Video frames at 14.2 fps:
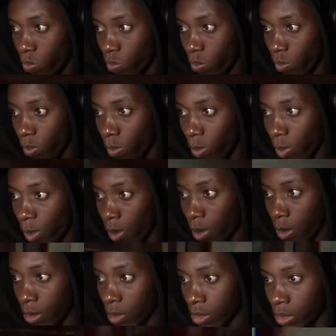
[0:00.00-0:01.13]

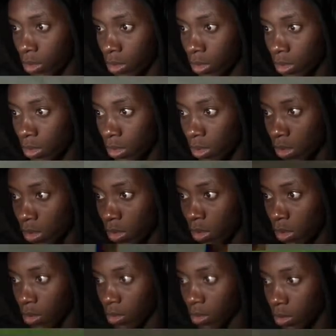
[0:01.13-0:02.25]

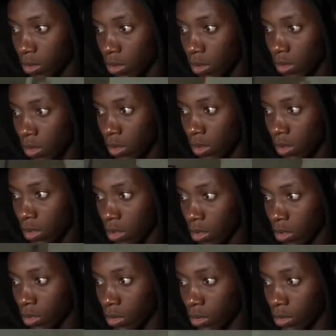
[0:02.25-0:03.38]

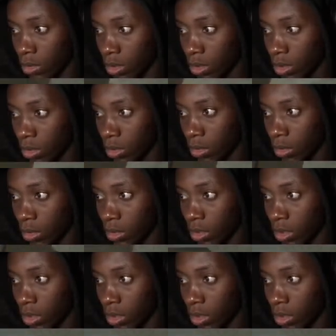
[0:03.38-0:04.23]
No one is speaking in this clip.